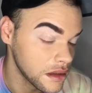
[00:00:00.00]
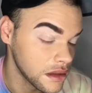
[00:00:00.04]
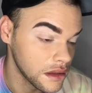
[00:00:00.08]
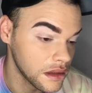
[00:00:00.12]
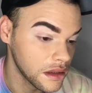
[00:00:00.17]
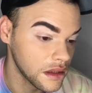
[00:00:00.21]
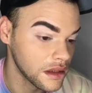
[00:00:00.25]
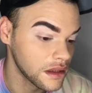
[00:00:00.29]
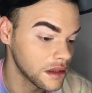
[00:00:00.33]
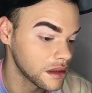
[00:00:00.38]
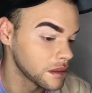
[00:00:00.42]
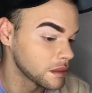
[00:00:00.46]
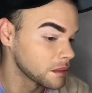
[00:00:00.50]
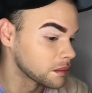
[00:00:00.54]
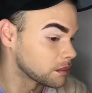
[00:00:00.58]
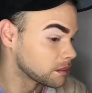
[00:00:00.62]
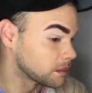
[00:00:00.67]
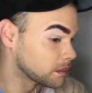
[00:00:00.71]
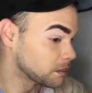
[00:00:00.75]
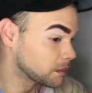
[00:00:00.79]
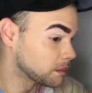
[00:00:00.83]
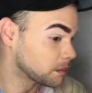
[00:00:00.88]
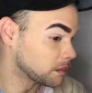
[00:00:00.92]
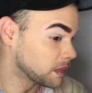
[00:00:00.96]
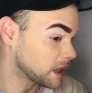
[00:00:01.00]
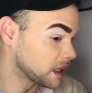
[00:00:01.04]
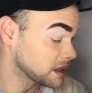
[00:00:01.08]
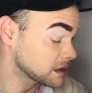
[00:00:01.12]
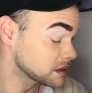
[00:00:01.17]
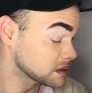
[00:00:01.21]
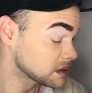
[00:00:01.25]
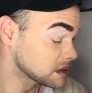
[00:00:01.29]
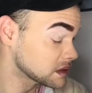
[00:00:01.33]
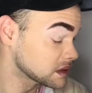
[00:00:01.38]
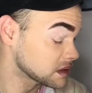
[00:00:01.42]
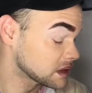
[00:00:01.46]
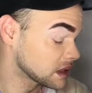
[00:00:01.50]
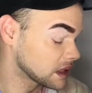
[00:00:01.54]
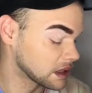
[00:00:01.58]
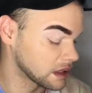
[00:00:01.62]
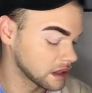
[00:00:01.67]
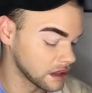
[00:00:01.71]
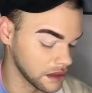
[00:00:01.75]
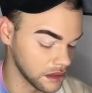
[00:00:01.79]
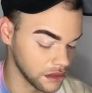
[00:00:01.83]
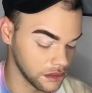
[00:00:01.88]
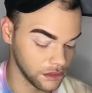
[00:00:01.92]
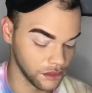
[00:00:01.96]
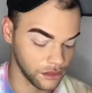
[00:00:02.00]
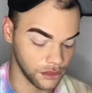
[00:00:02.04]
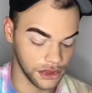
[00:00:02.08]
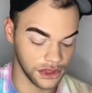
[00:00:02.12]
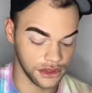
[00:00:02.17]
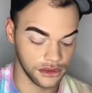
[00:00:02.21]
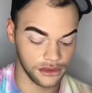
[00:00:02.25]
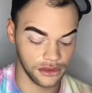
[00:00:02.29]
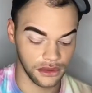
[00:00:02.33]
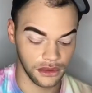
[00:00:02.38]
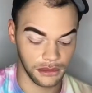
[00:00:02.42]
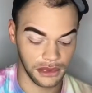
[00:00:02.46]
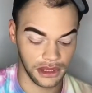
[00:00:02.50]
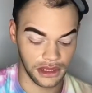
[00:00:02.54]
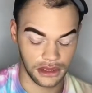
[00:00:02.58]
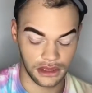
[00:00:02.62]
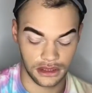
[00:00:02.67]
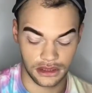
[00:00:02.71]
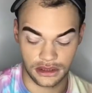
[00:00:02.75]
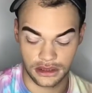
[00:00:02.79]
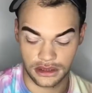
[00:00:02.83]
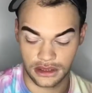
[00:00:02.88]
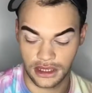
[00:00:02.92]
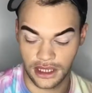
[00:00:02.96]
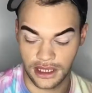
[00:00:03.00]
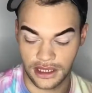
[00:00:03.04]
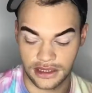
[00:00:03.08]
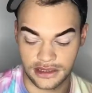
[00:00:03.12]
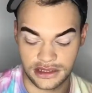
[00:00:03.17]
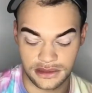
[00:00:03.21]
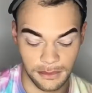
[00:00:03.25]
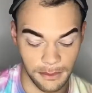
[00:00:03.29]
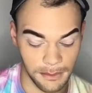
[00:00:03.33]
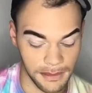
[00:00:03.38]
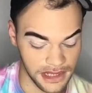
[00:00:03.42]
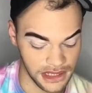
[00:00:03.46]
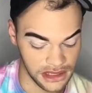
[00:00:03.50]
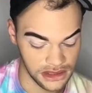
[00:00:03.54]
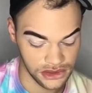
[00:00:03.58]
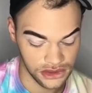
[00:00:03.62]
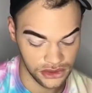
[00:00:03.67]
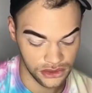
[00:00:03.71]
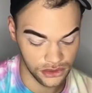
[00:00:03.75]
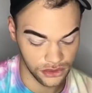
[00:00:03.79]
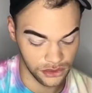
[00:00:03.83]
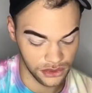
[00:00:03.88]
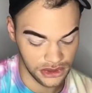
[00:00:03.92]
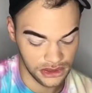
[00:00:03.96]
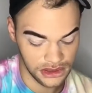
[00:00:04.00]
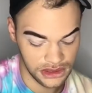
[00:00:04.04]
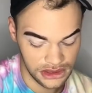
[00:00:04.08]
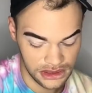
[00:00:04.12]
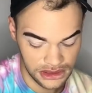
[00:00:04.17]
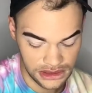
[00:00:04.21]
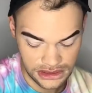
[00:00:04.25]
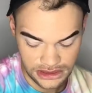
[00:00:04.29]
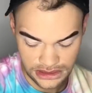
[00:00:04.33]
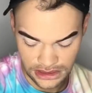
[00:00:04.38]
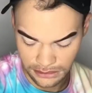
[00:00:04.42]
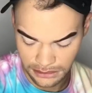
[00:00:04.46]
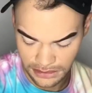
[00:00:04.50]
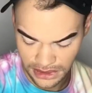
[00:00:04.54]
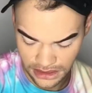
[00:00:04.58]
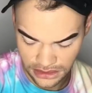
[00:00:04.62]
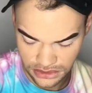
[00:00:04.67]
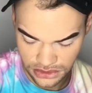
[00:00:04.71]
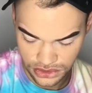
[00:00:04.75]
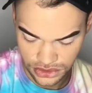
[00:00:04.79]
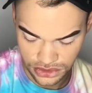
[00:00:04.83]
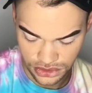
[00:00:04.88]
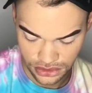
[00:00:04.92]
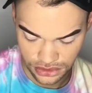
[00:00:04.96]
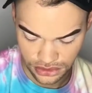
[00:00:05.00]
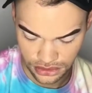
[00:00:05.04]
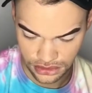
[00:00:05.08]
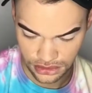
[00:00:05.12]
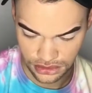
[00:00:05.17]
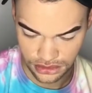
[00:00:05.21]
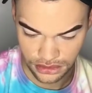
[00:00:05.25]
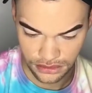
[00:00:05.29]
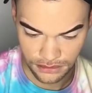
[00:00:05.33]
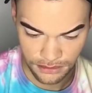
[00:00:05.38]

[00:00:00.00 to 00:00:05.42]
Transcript: the base is getting a little weird on my lid, and it's been doing this. I'm not sure